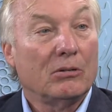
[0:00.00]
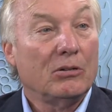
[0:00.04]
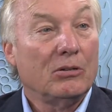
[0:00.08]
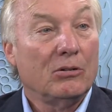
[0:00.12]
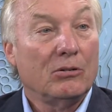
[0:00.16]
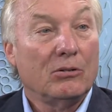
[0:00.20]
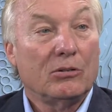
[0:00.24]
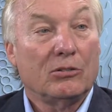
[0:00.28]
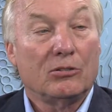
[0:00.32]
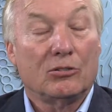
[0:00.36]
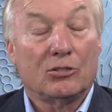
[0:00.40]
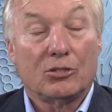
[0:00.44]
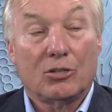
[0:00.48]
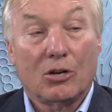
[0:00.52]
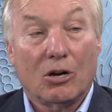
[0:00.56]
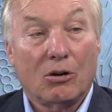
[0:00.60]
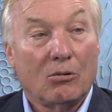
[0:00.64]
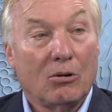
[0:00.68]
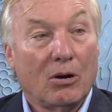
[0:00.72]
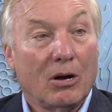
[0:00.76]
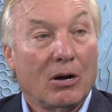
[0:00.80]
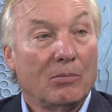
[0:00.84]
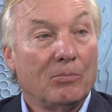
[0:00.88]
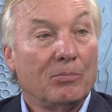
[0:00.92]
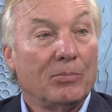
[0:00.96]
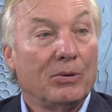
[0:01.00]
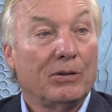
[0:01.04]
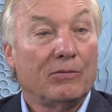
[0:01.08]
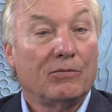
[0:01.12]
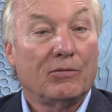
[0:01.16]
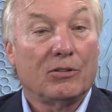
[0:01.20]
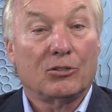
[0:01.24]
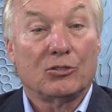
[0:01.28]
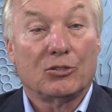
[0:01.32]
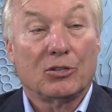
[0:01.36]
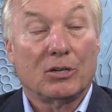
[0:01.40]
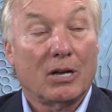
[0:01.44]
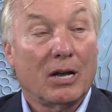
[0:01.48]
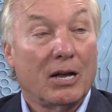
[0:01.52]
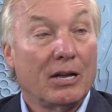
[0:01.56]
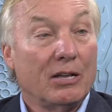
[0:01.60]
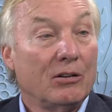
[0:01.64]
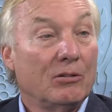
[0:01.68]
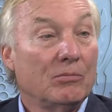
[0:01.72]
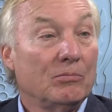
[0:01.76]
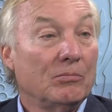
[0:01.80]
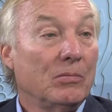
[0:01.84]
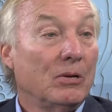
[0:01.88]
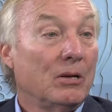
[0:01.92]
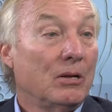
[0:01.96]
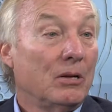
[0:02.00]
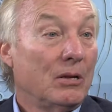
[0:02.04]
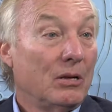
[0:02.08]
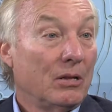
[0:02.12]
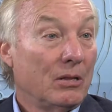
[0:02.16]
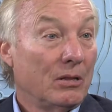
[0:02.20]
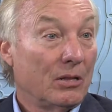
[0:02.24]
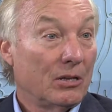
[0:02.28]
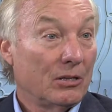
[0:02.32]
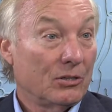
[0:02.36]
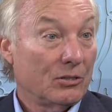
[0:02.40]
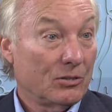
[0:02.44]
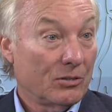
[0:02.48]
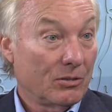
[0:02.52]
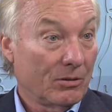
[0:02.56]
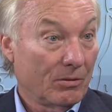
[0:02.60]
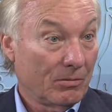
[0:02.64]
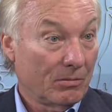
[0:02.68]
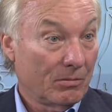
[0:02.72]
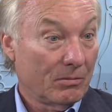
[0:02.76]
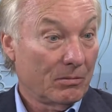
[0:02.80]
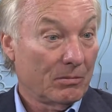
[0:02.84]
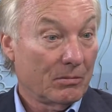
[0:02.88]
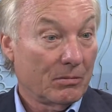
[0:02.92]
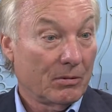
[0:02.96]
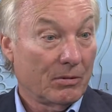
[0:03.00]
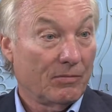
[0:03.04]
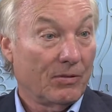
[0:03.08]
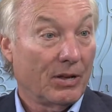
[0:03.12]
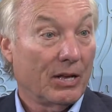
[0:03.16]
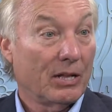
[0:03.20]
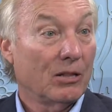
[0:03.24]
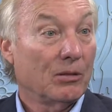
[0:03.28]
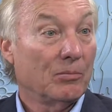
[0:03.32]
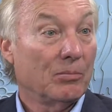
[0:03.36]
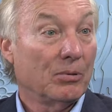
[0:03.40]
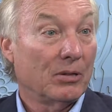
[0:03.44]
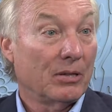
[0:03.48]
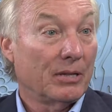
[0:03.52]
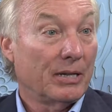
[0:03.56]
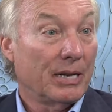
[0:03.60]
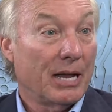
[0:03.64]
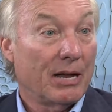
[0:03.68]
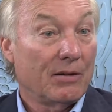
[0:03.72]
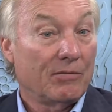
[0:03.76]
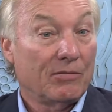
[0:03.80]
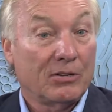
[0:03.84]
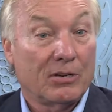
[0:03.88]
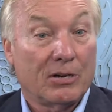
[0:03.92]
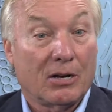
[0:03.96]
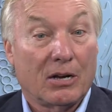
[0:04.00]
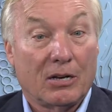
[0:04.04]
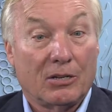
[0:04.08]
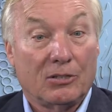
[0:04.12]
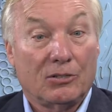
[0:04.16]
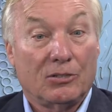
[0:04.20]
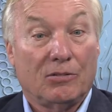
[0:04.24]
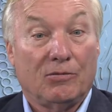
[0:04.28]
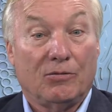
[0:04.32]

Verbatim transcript: You can show up if there's an item that's available and advertised.